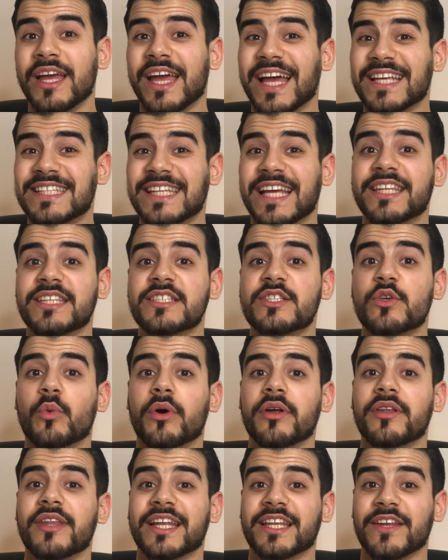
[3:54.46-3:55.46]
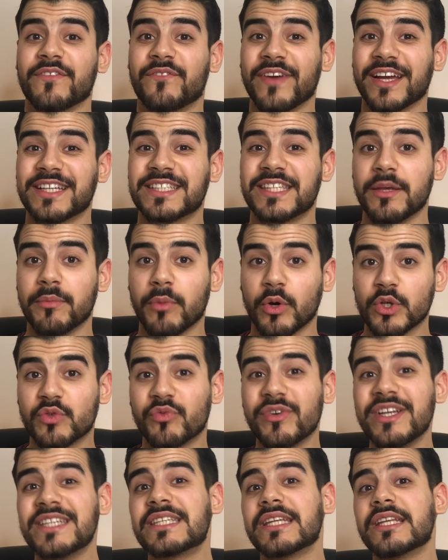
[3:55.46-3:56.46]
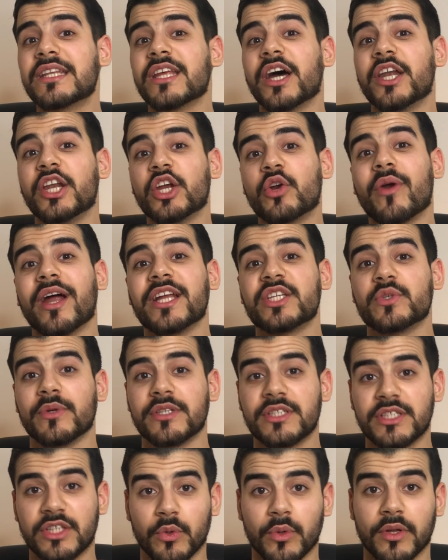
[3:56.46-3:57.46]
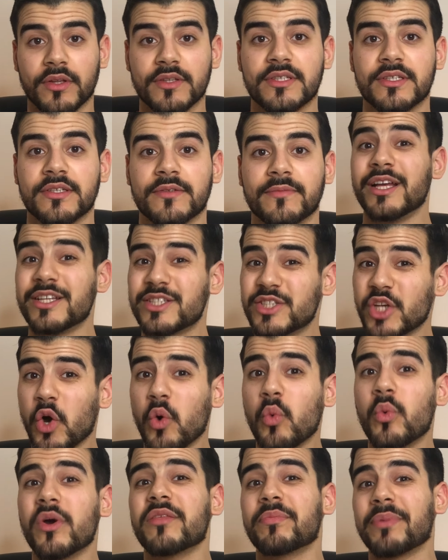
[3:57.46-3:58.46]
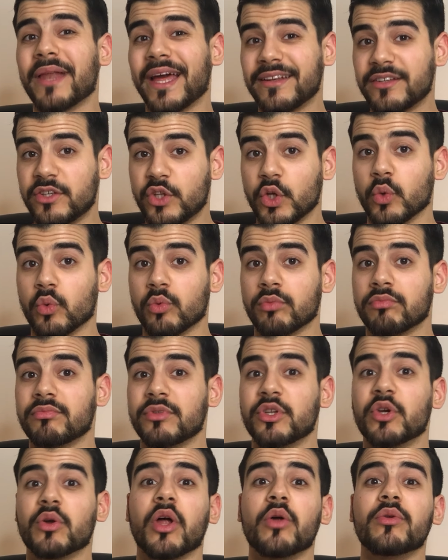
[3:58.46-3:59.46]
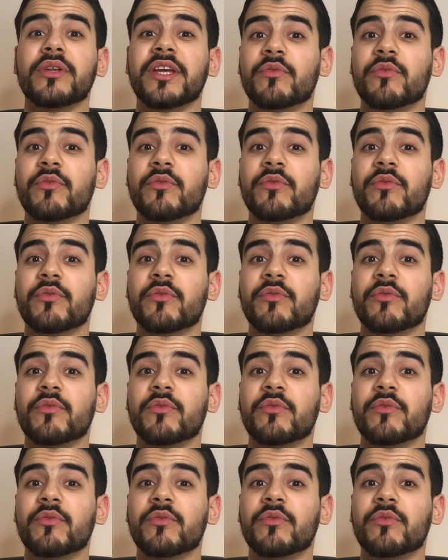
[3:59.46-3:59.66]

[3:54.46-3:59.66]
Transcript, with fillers: as that is the one that affects the most recent undergraduate students. So with Plan 2, you'll only